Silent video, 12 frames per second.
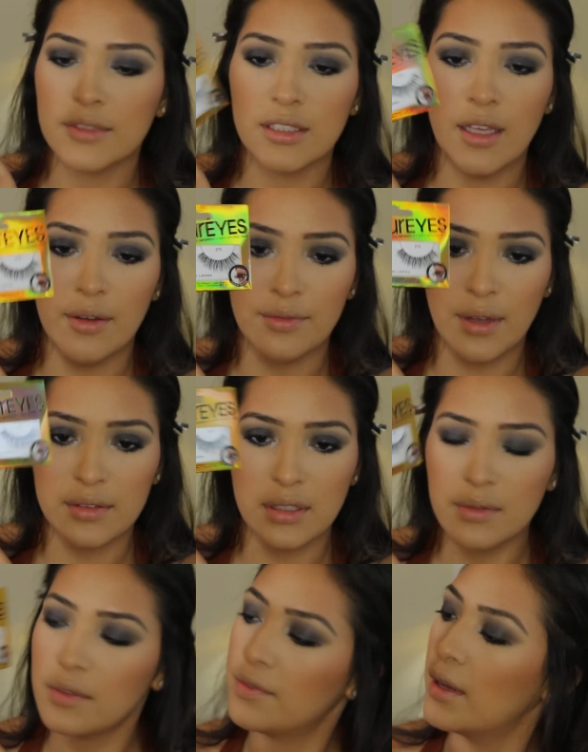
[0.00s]
Yeah,
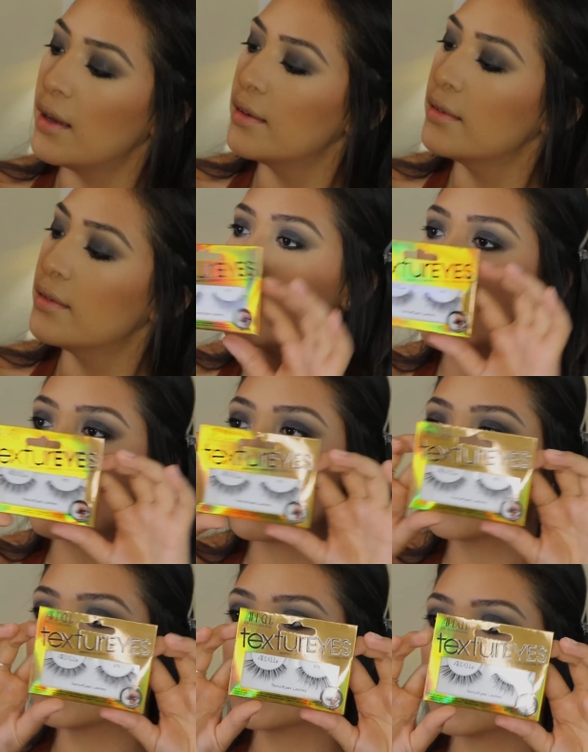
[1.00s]
575. I like
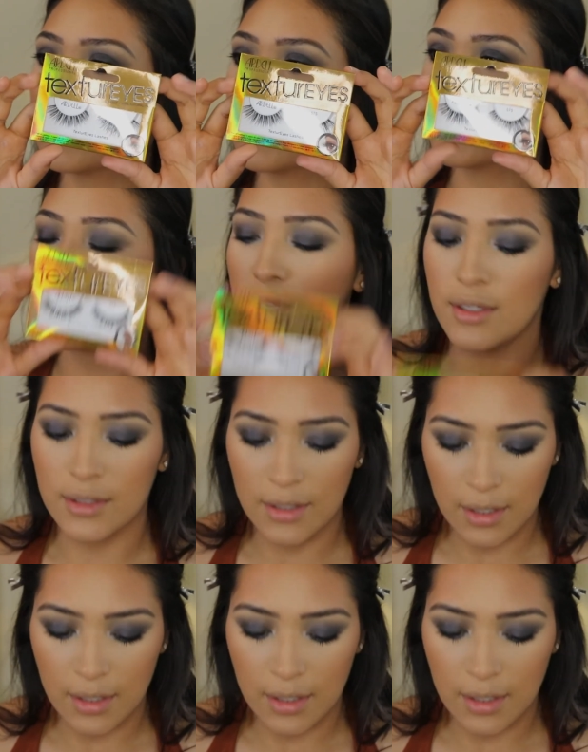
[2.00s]
these lashes a lot.